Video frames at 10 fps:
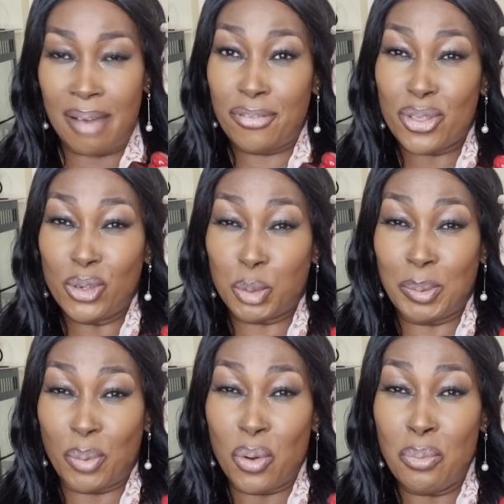For those
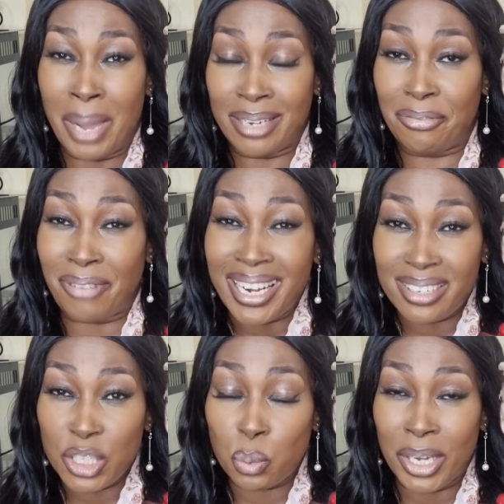people who might
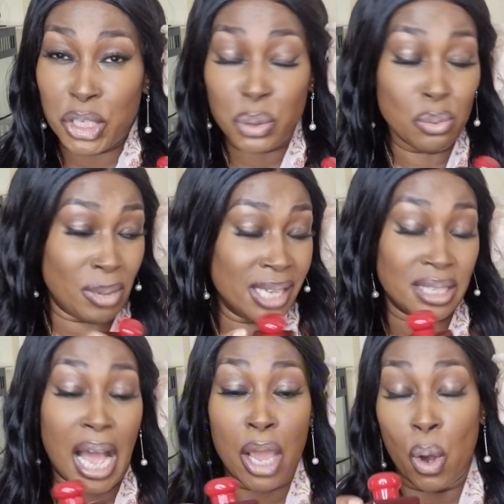find this one too
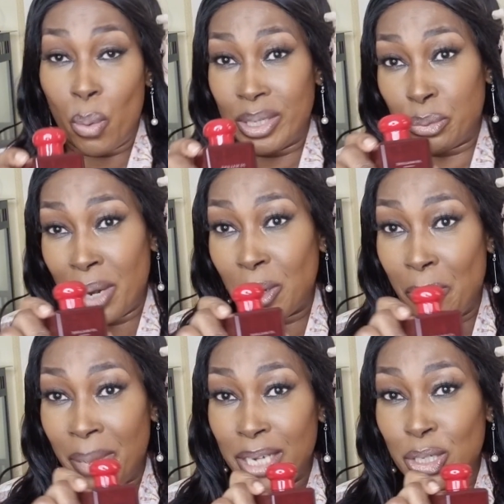much, I always
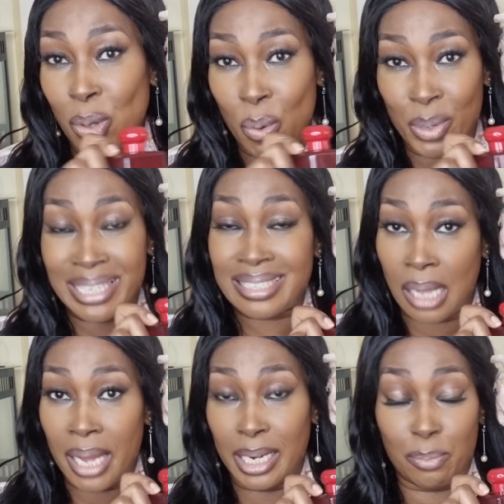recommend go with
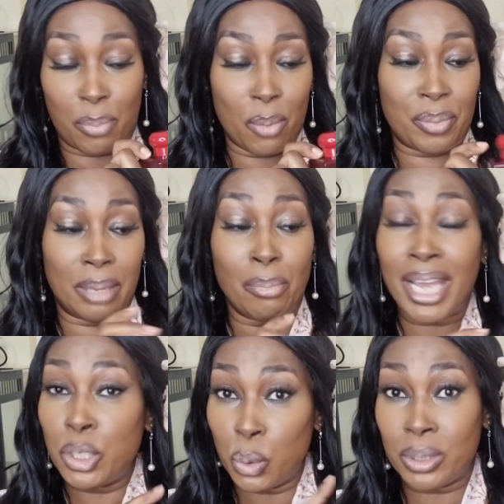Scarlet Poppy.
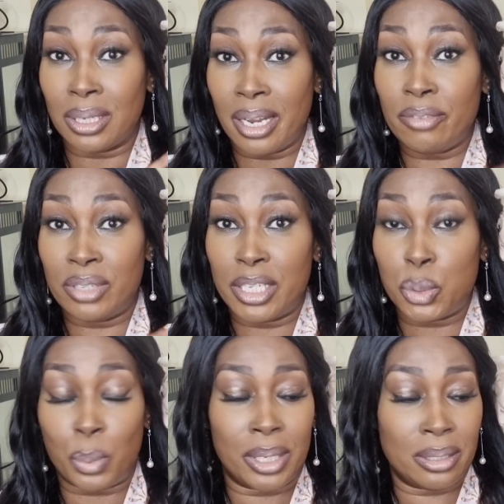My daughter loves
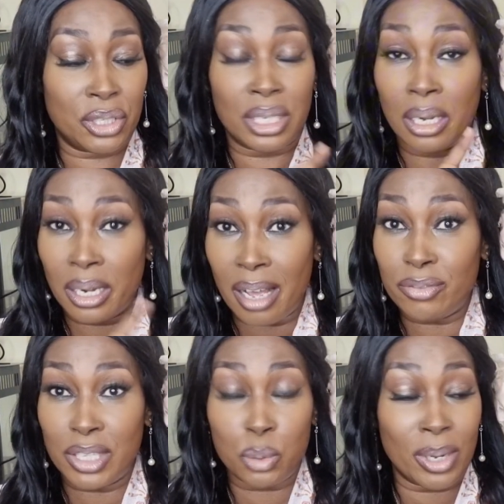this one. She
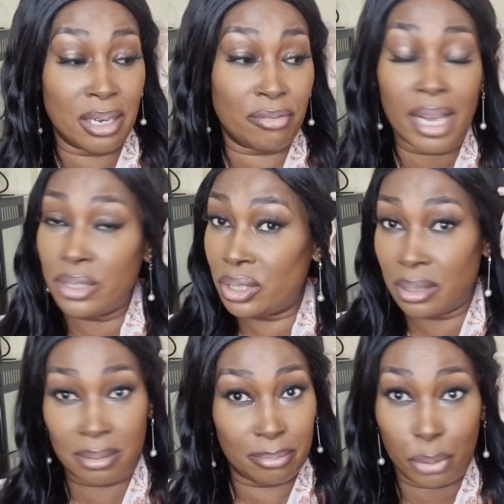loves this one. In fact,
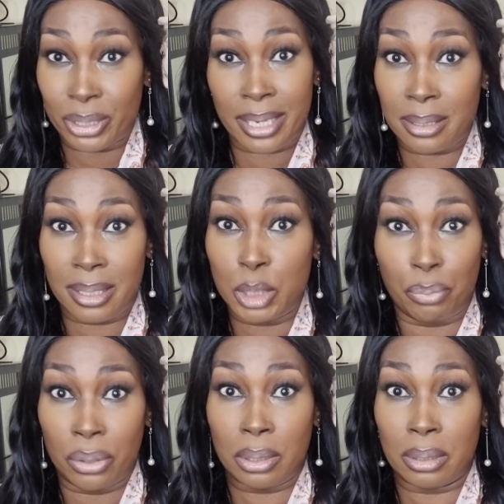she's possessed this
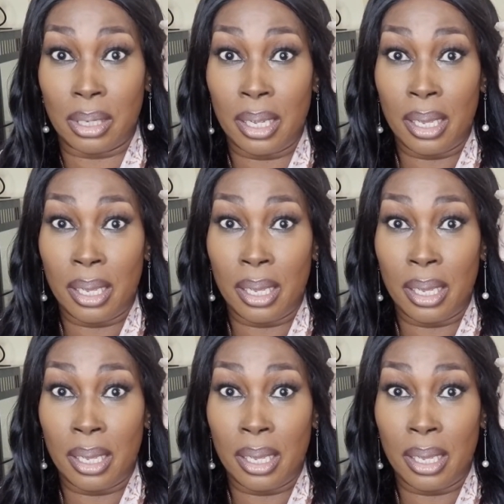bottle.